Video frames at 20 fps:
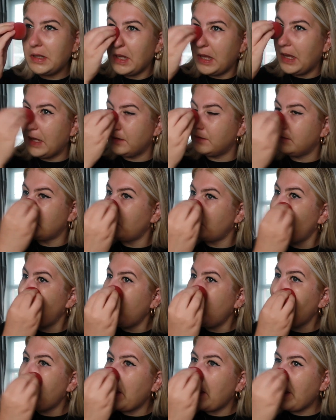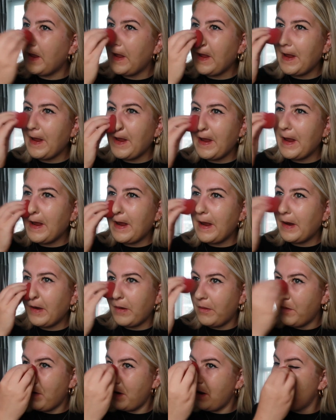Yeah, it's quite
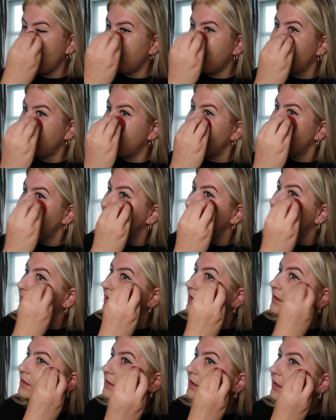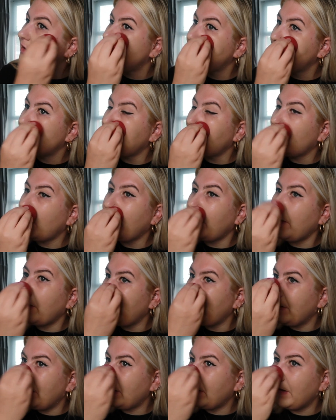a thin, I'd say,
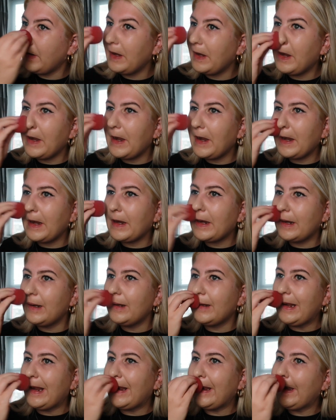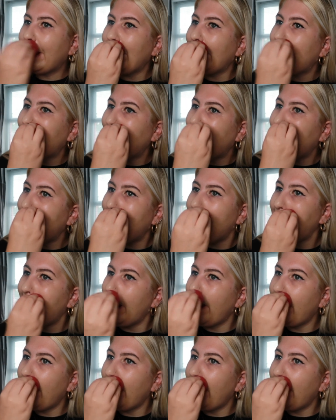consistency.